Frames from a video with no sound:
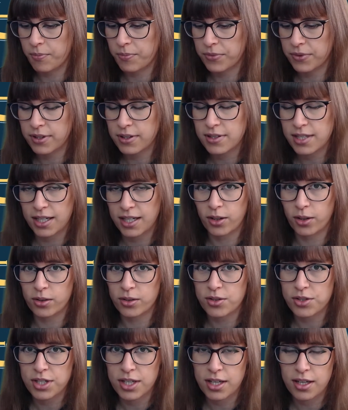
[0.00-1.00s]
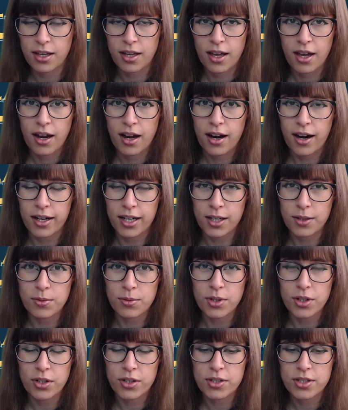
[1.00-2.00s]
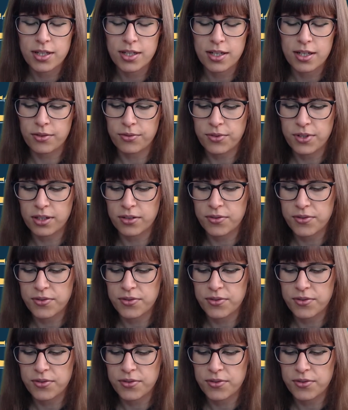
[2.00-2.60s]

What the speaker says: psychology, and I worked in a field